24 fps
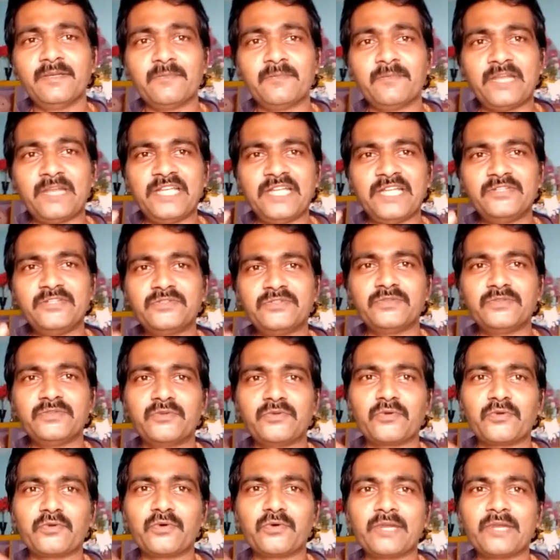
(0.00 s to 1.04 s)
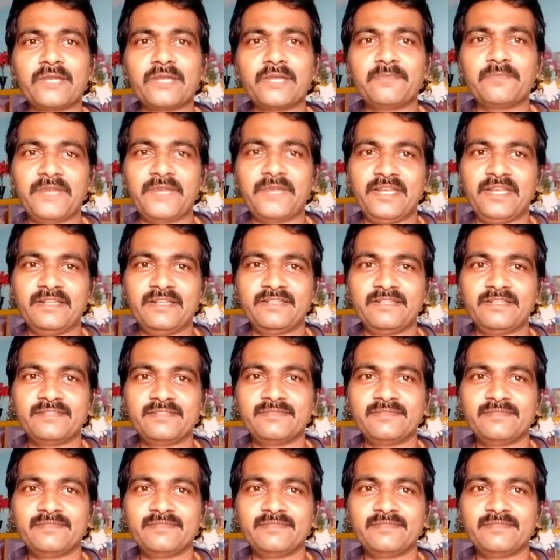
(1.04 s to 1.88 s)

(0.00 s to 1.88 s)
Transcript: plaintive growl and pain.